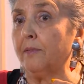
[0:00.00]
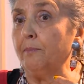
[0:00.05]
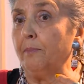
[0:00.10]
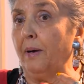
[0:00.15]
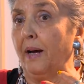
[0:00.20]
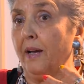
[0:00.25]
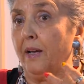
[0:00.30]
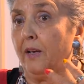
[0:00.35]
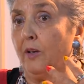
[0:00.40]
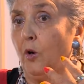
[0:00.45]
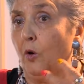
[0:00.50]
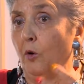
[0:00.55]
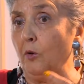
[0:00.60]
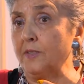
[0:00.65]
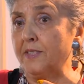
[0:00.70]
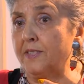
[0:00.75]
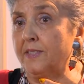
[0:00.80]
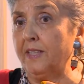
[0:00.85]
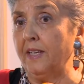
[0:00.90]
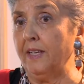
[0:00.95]
by
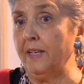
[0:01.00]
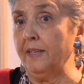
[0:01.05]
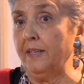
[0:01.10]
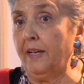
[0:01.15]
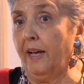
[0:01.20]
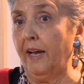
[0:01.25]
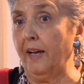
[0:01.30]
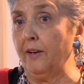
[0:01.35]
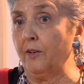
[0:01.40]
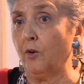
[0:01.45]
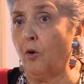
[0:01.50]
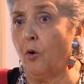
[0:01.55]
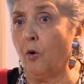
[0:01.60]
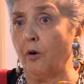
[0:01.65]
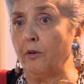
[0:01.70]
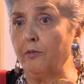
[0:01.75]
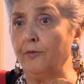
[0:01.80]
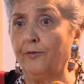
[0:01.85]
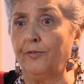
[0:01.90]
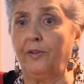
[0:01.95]
Goldstein and
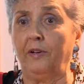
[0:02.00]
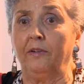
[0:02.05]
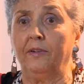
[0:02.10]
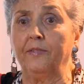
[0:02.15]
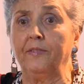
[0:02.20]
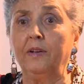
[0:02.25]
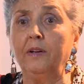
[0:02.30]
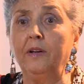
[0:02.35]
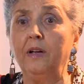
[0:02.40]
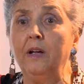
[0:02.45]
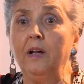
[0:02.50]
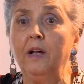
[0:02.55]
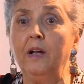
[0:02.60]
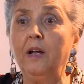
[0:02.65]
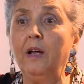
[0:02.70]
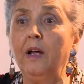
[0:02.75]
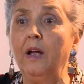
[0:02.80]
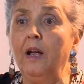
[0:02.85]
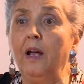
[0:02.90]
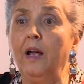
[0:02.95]
Kornfield.
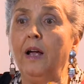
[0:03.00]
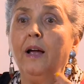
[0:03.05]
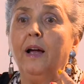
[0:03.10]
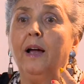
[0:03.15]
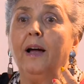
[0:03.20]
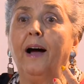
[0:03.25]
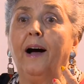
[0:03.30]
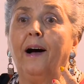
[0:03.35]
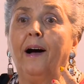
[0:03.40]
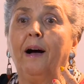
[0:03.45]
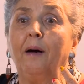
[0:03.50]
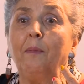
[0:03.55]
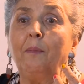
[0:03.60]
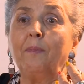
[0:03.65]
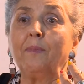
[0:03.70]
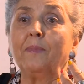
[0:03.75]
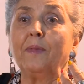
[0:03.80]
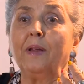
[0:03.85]
A